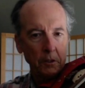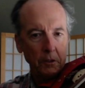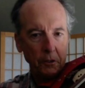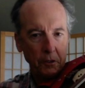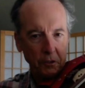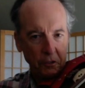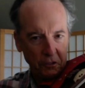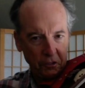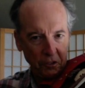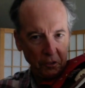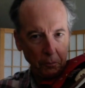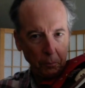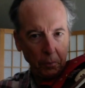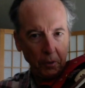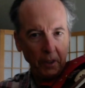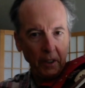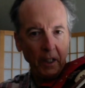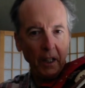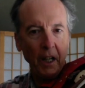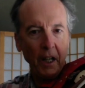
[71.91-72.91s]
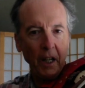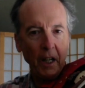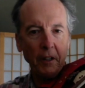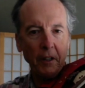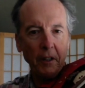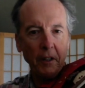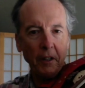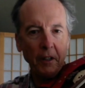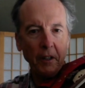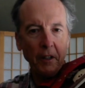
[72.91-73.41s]
simply every
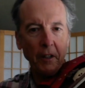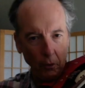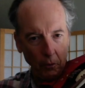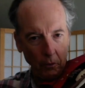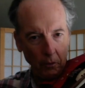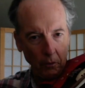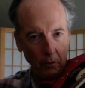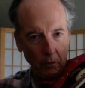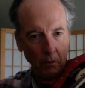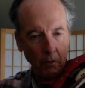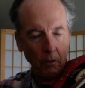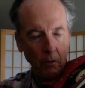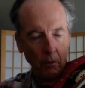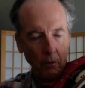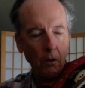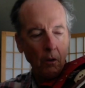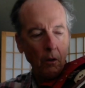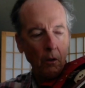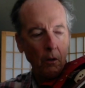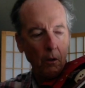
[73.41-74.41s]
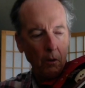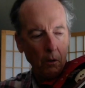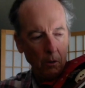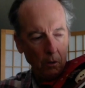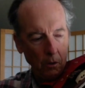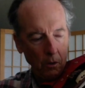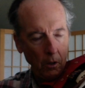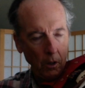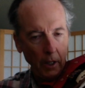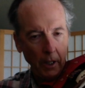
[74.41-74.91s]
other note, and
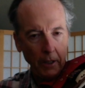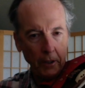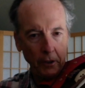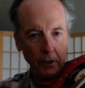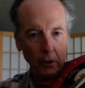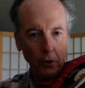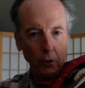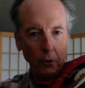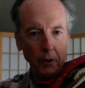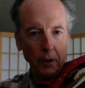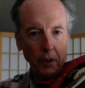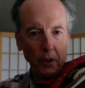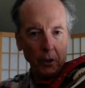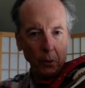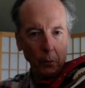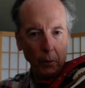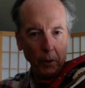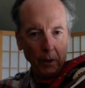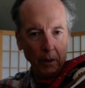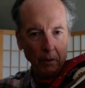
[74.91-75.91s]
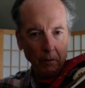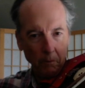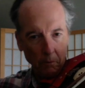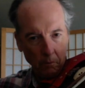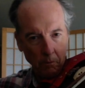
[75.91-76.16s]
you can go the other way.